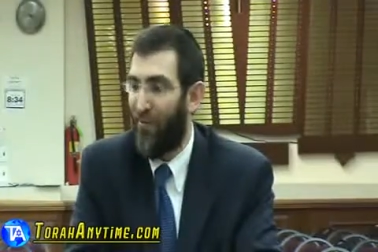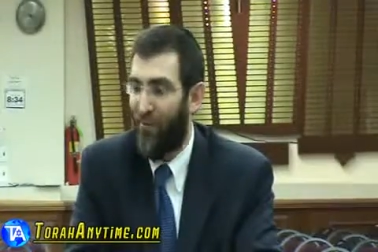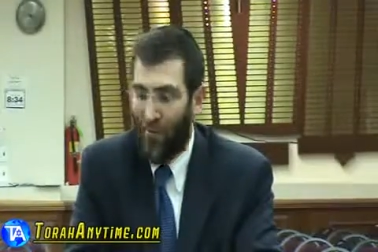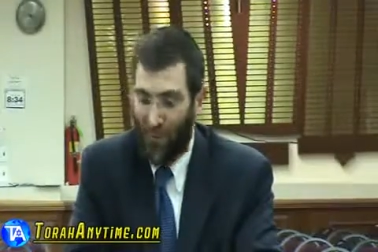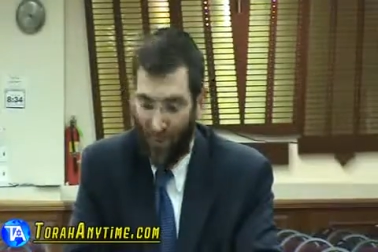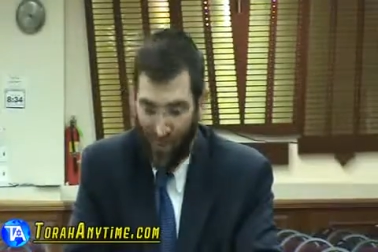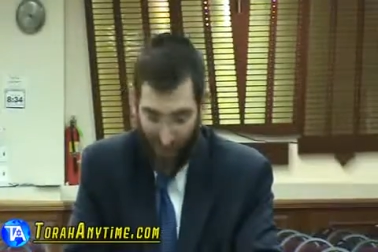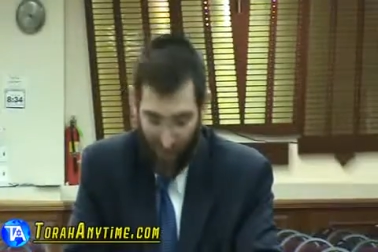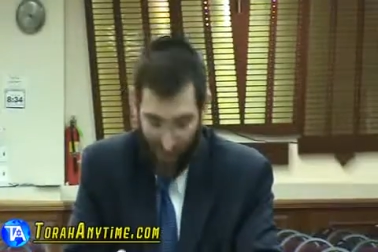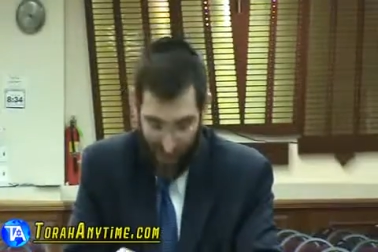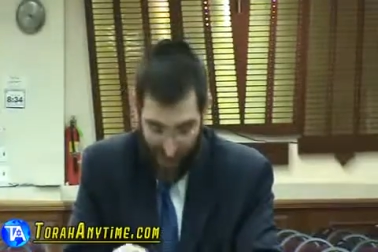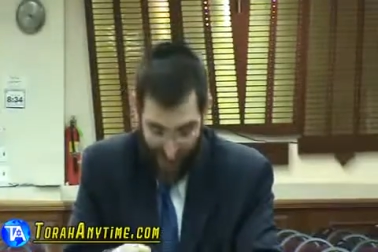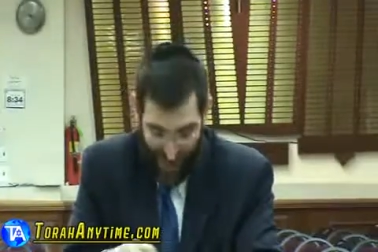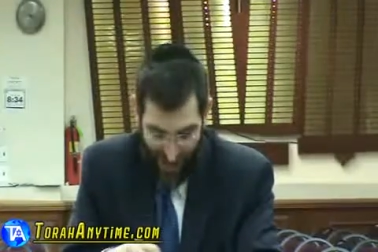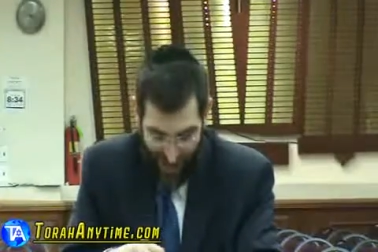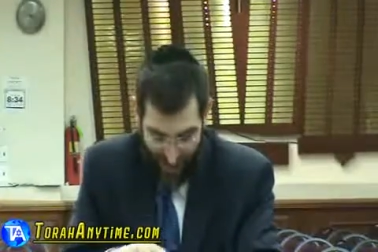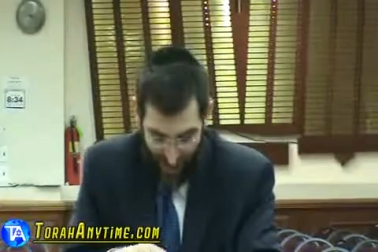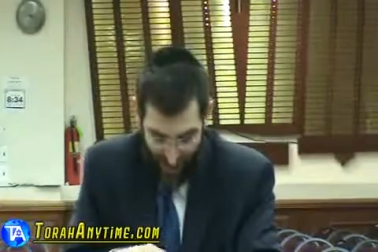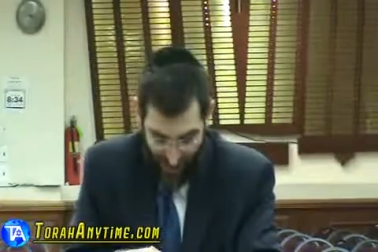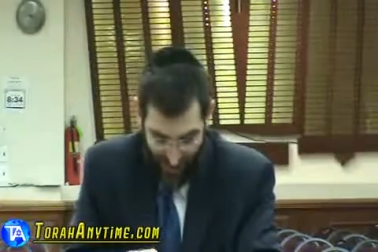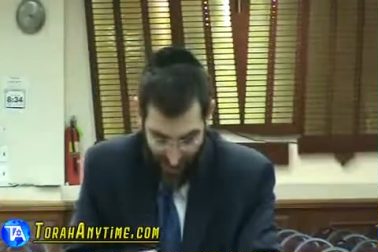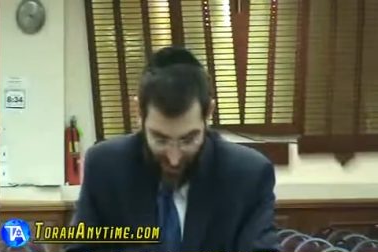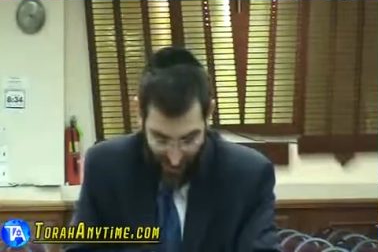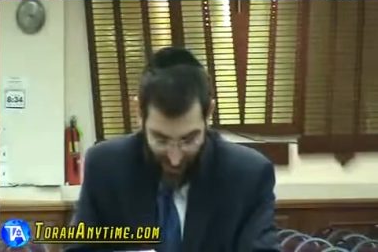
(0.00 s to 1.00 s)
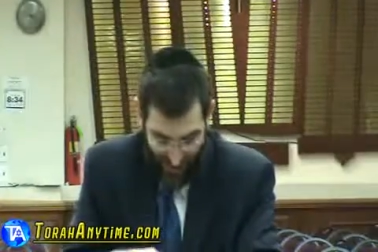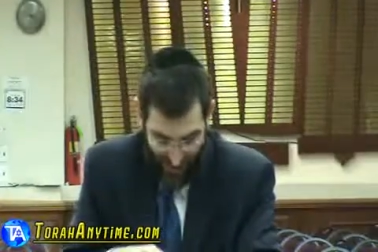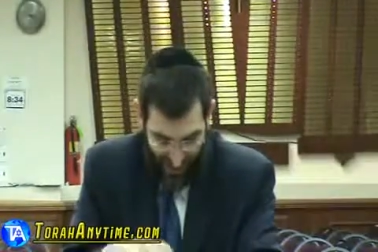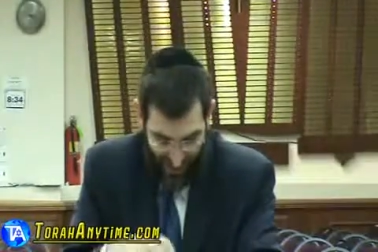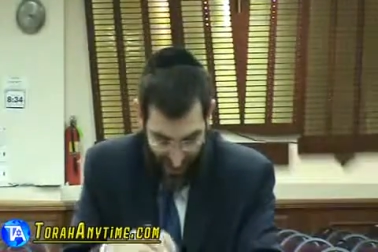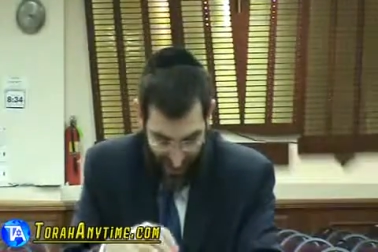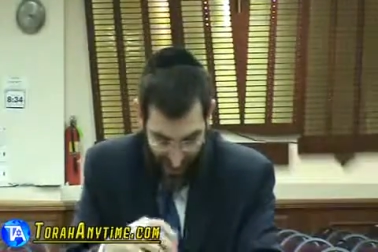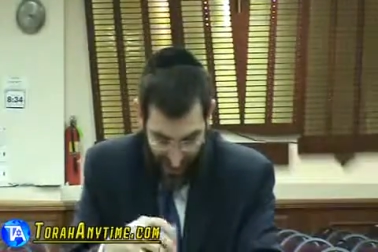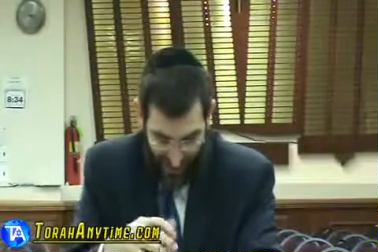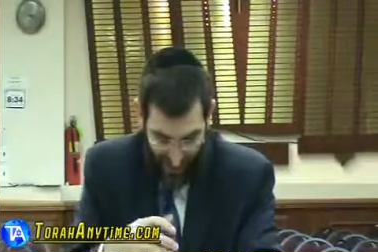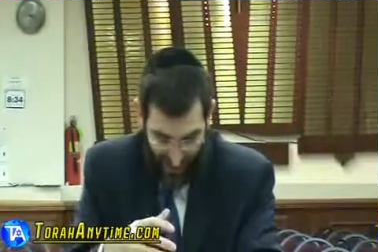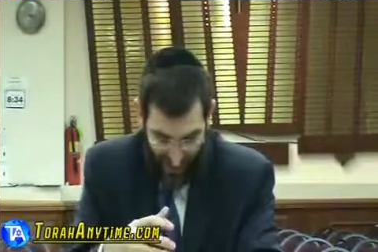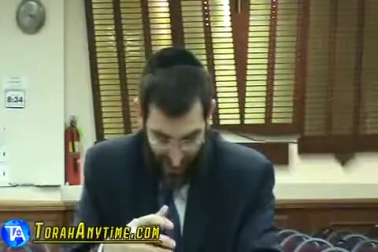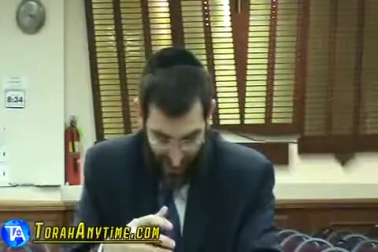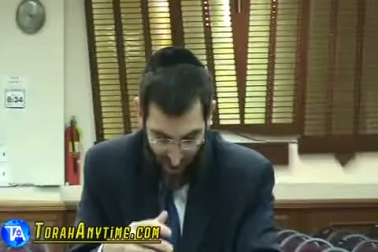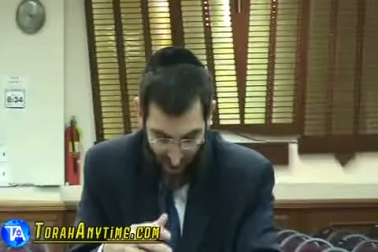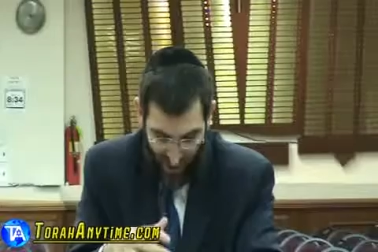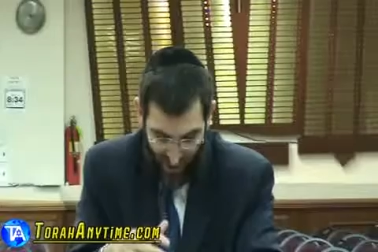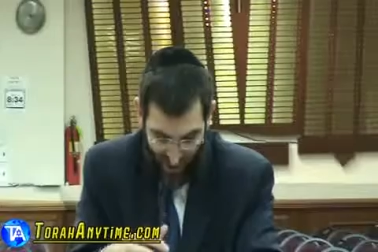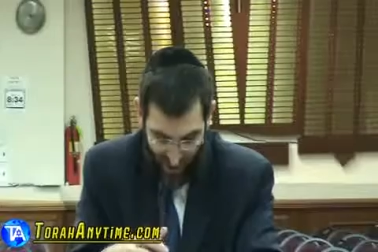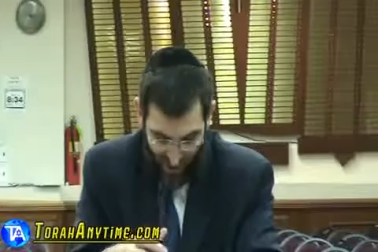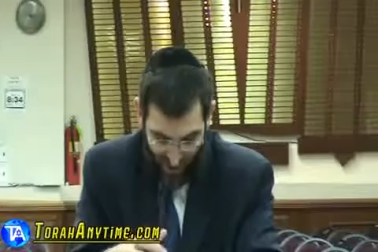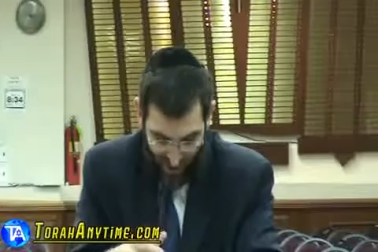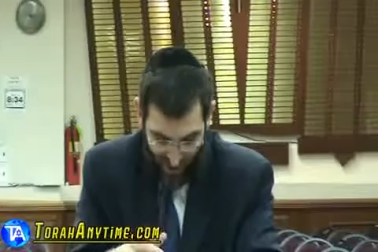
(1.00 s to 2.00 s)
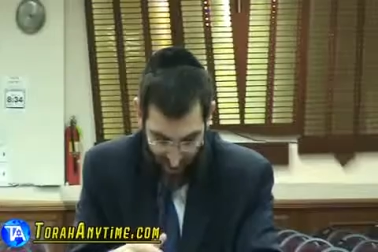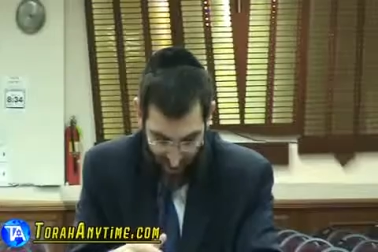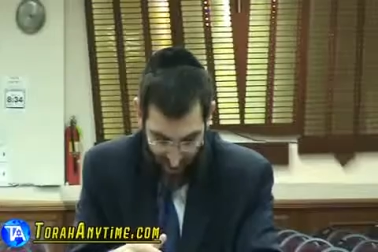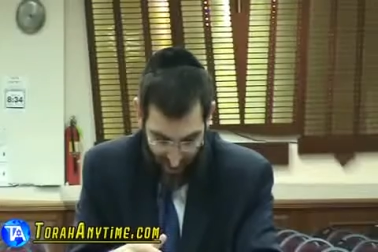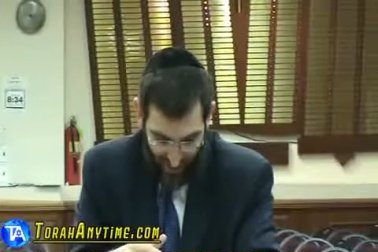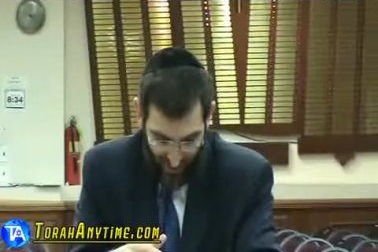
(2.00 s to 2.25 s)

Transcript: If Hillel was arrogant to any degree,